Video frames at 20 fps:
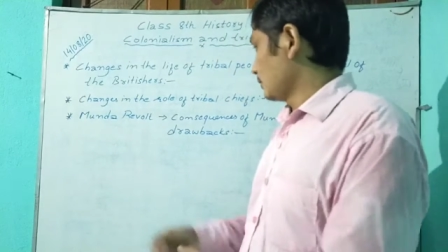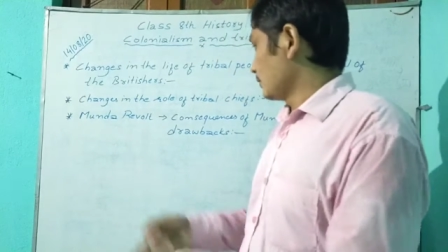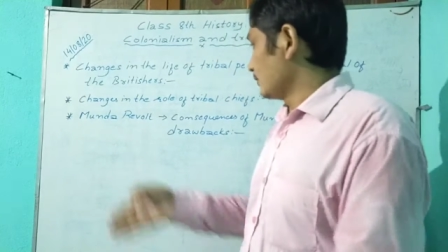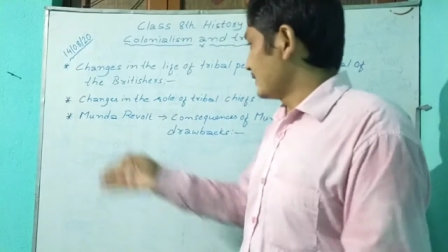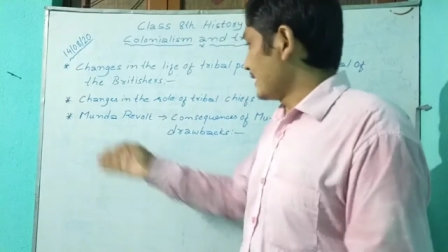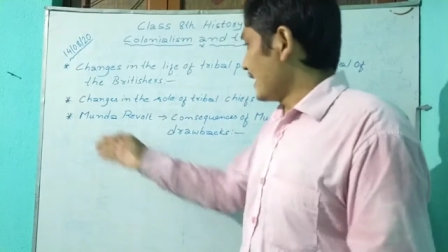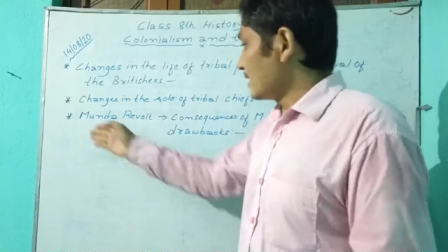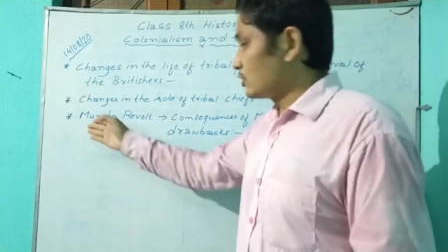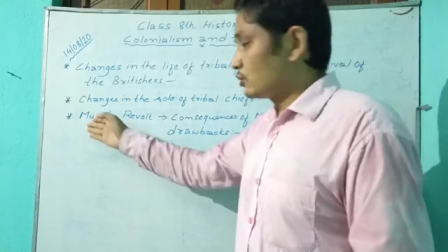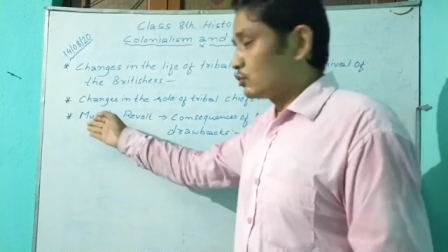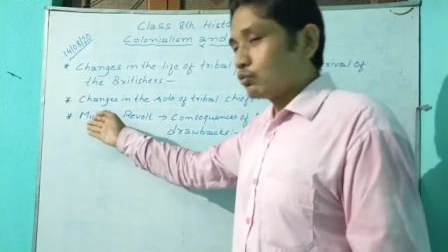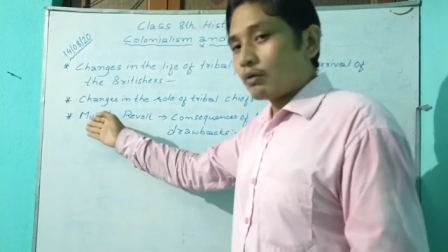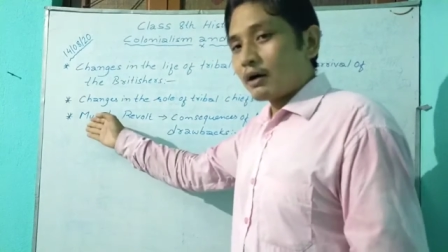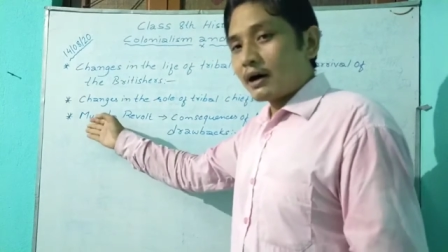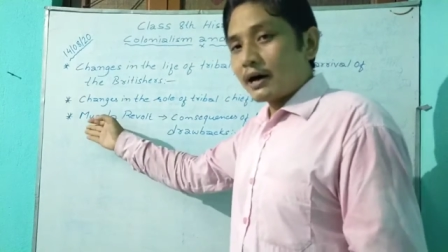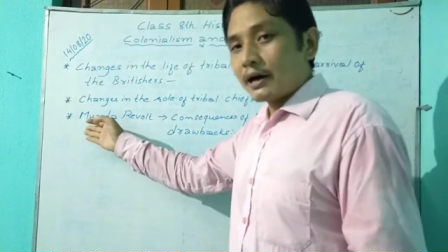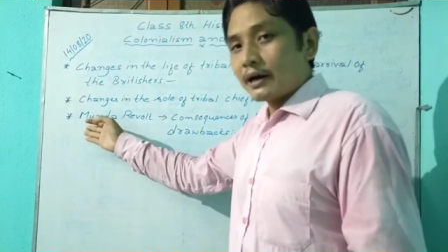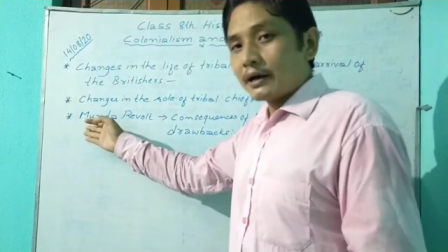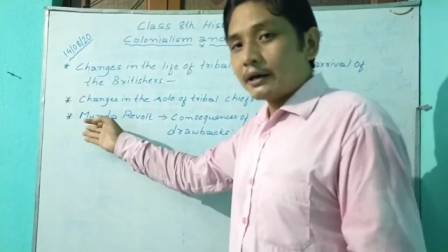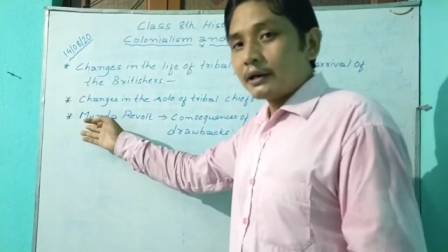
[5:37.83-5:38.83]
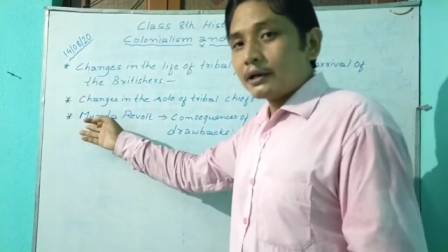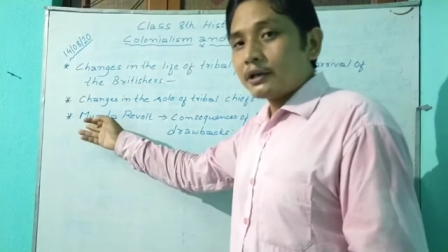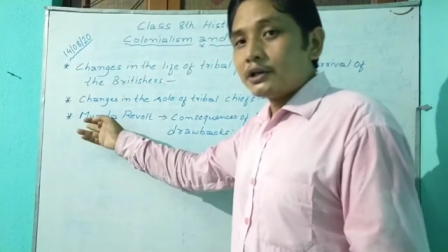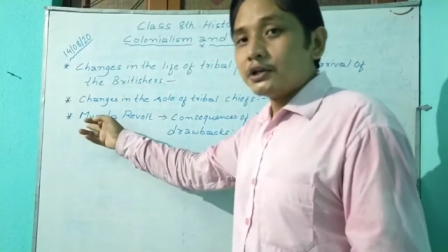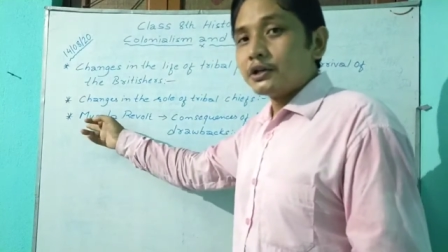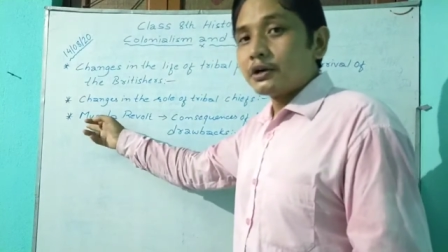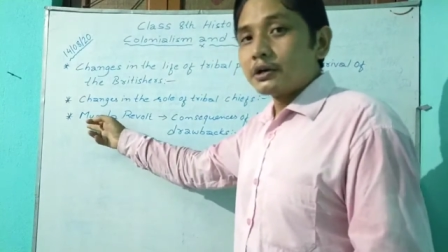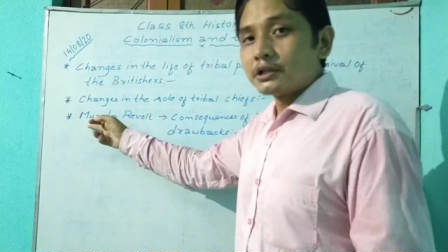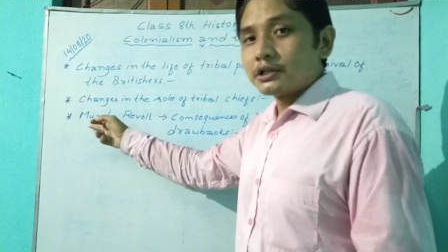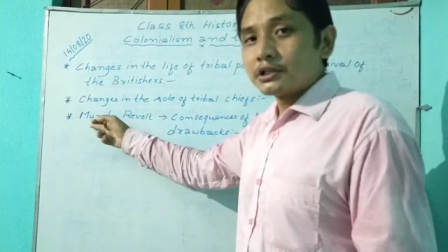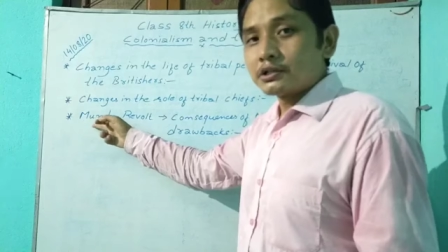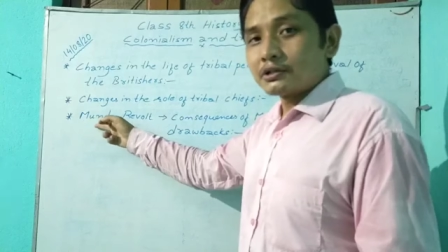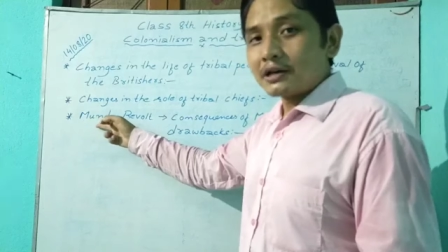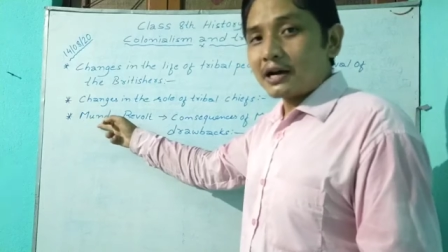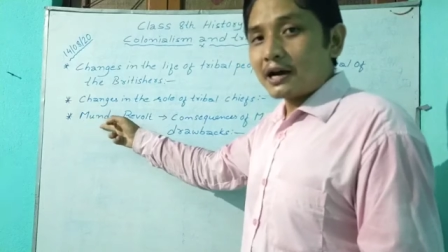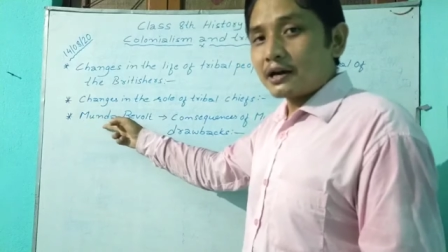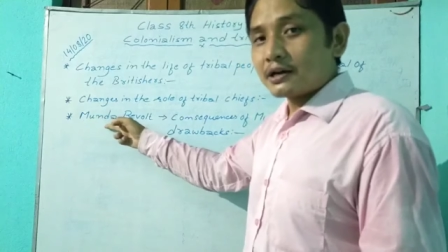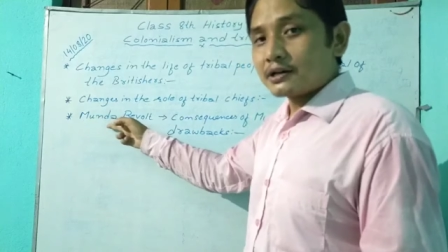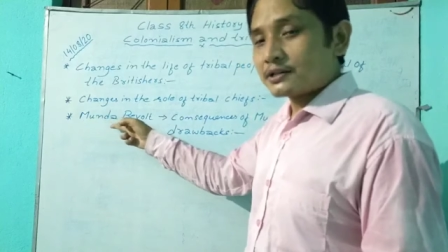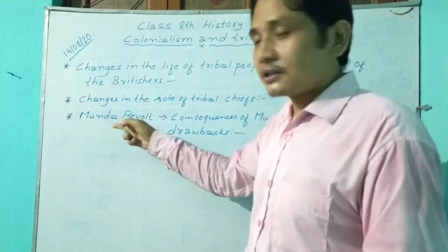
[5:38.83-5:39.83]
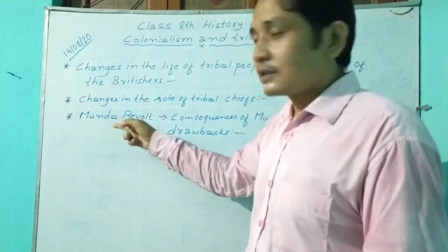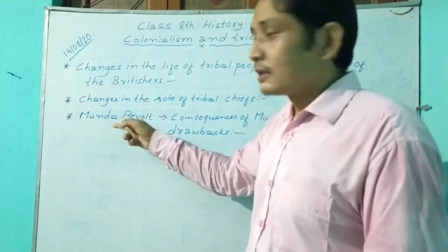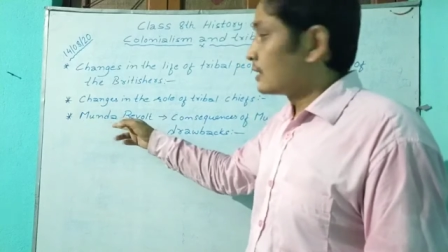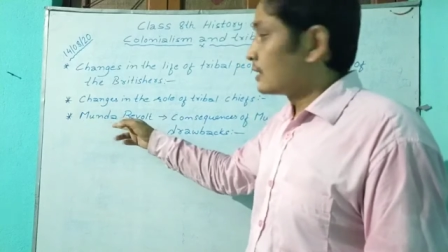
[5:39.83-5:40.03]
That's why here starts